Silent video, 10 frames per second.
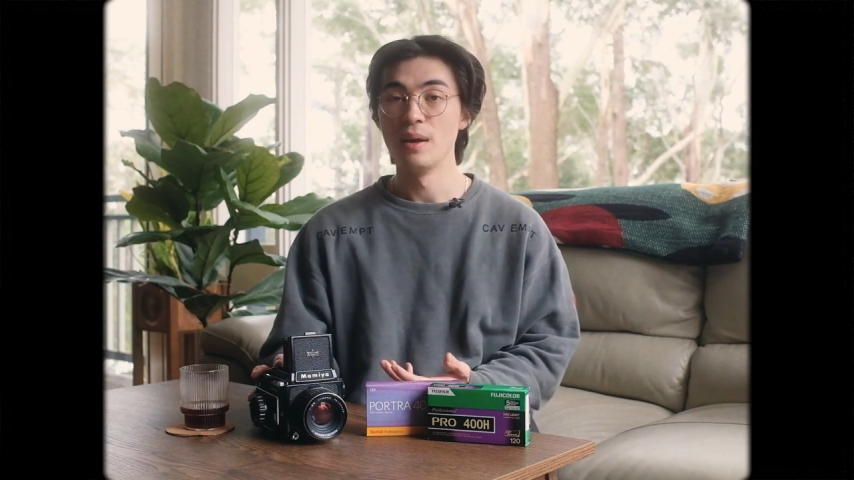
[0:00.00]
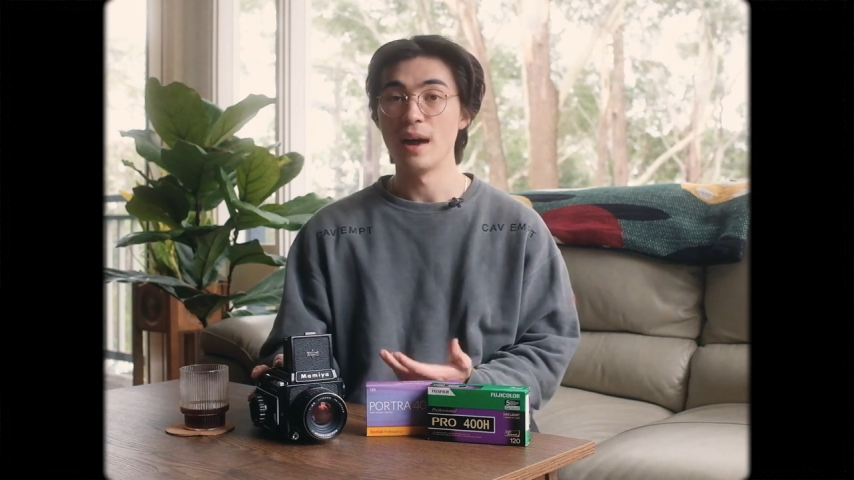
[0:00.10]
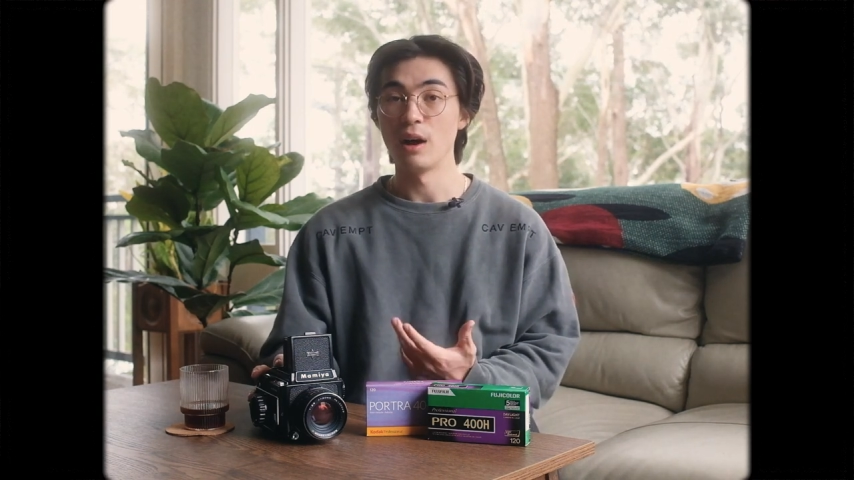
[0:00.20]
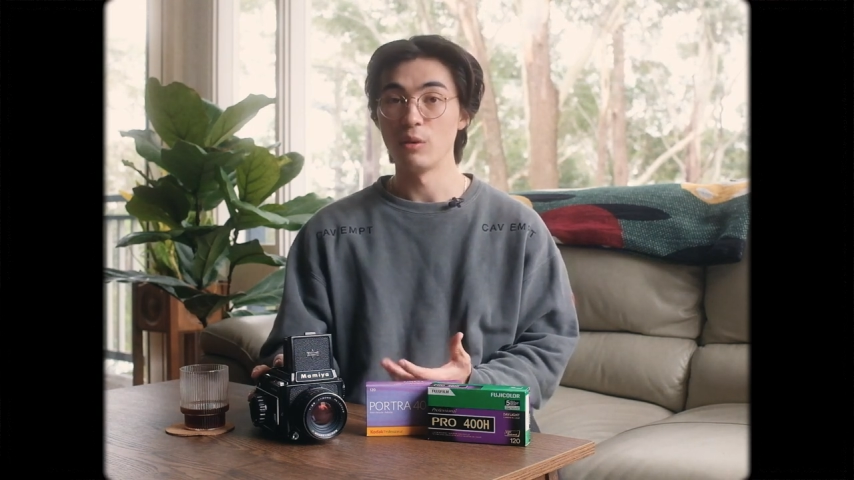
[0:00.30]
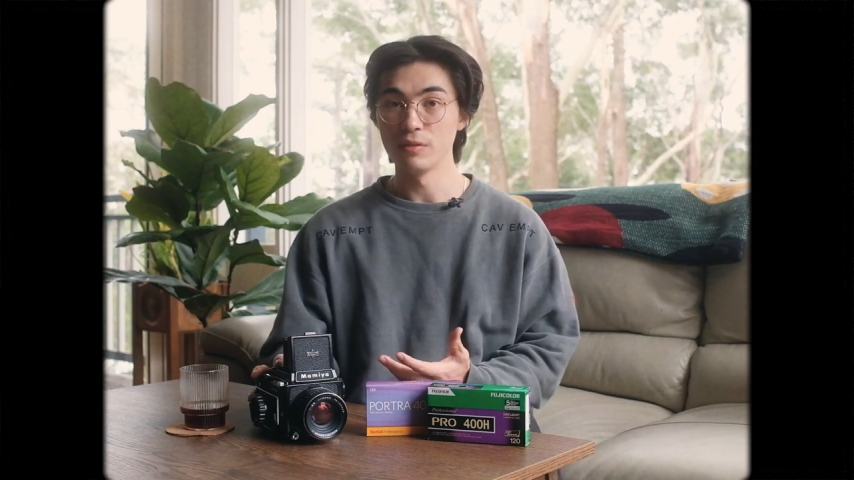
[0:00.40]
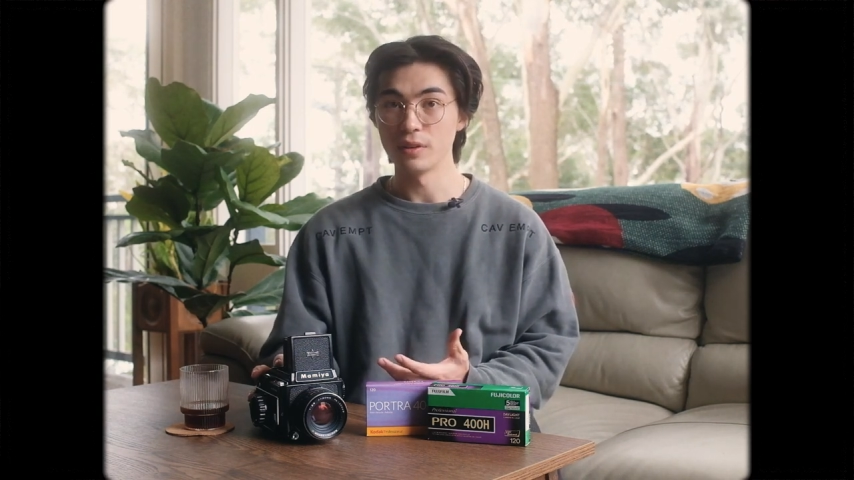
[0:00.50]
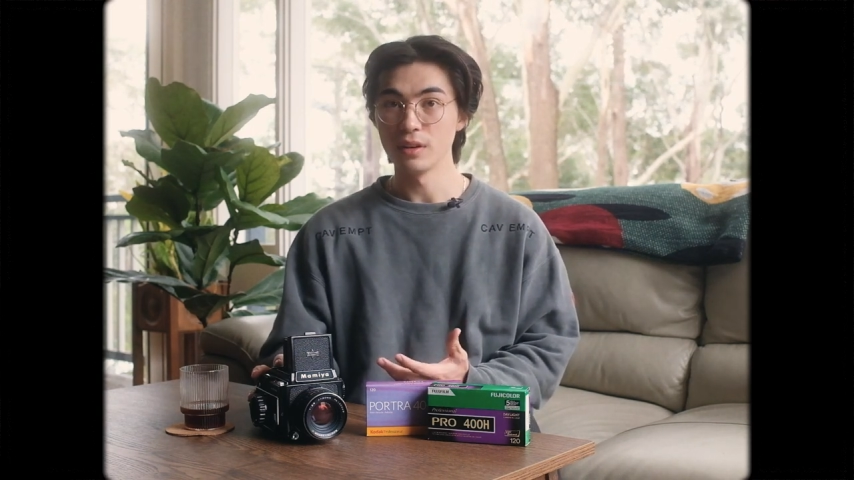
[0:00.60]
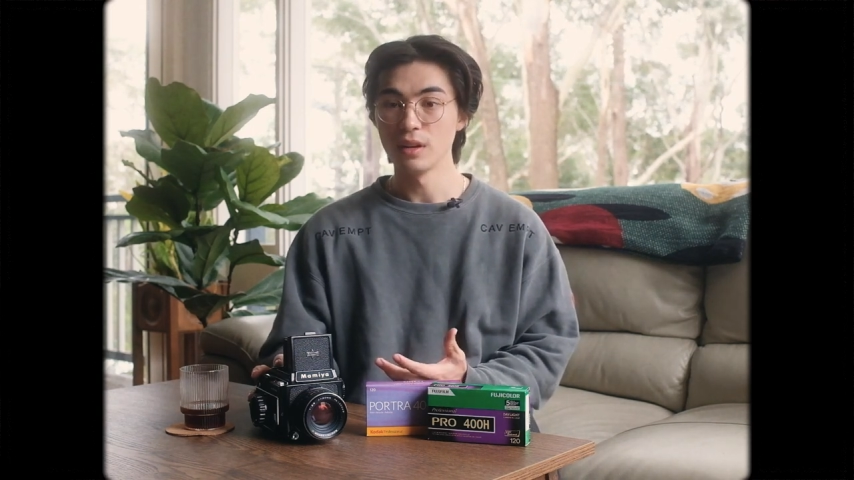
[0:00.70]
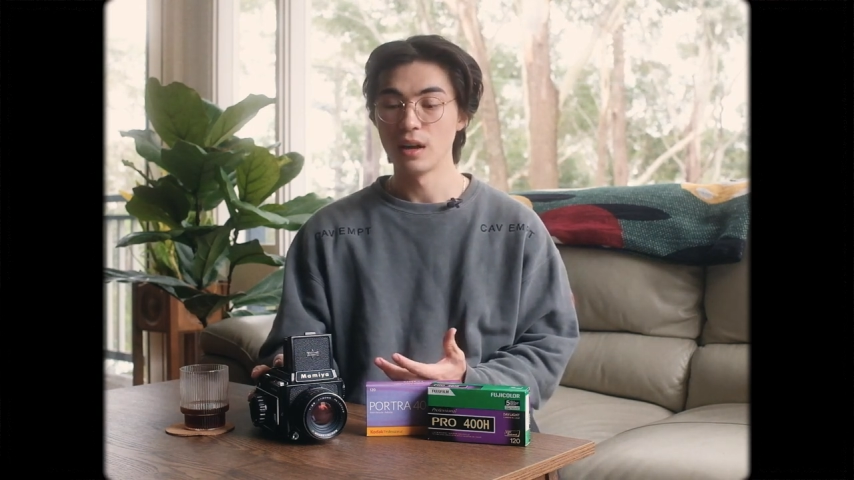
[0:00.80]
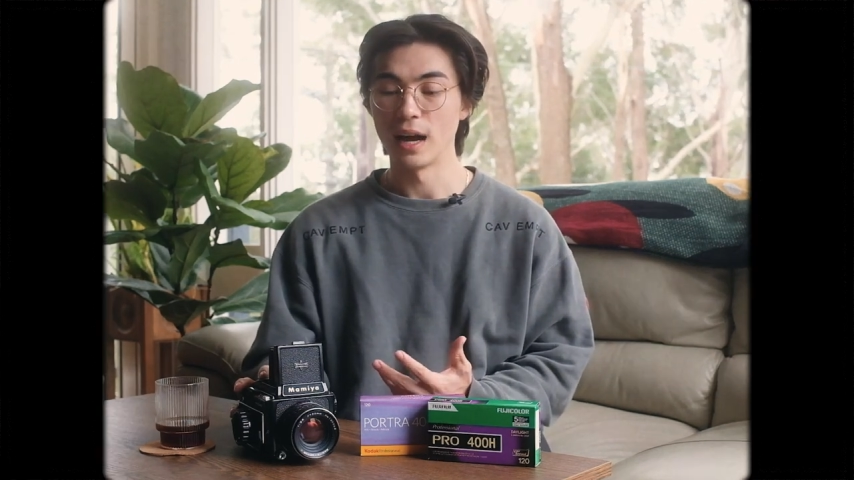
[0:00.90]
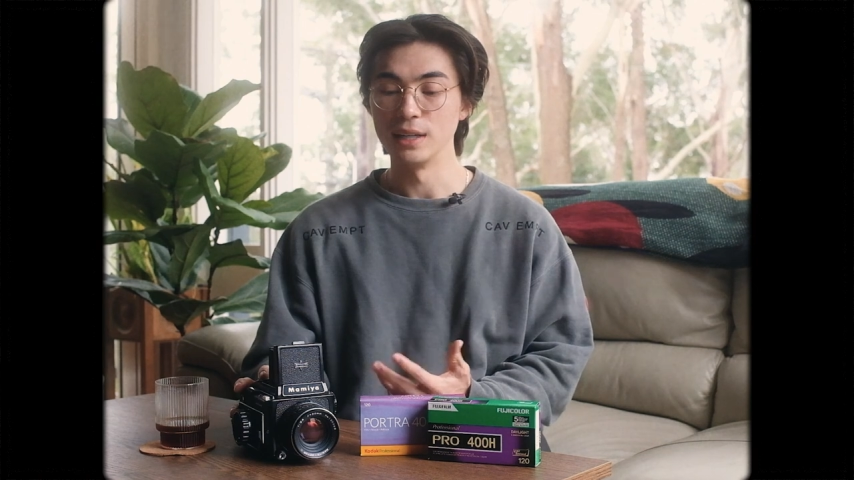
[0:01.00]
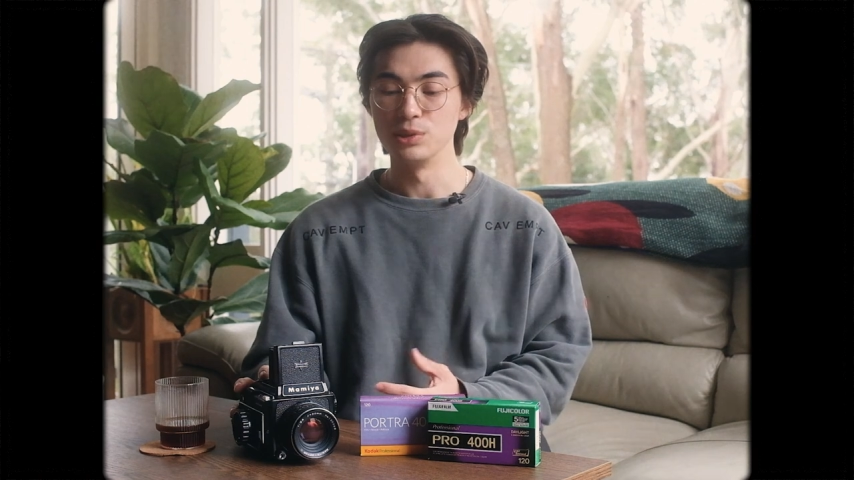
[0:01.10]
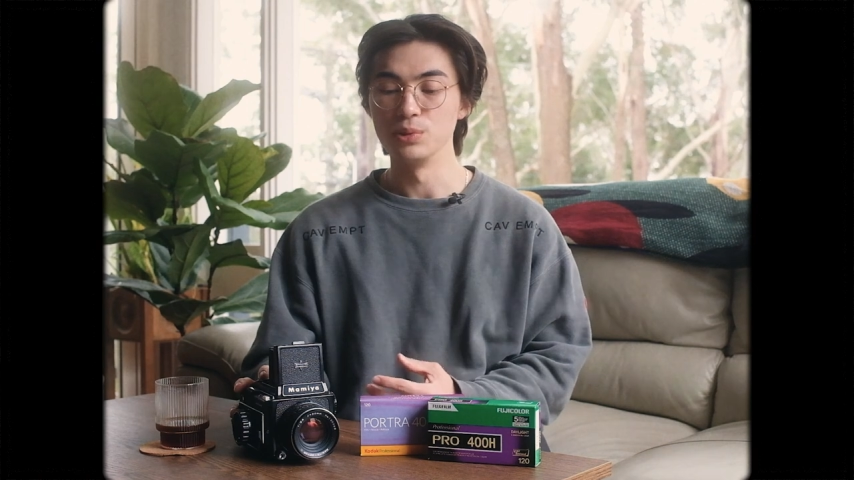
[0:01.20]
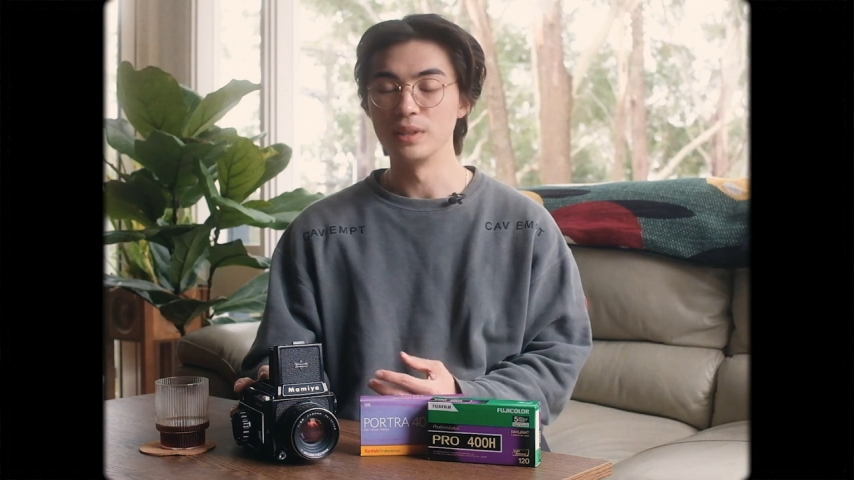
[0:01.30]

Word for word: However, I do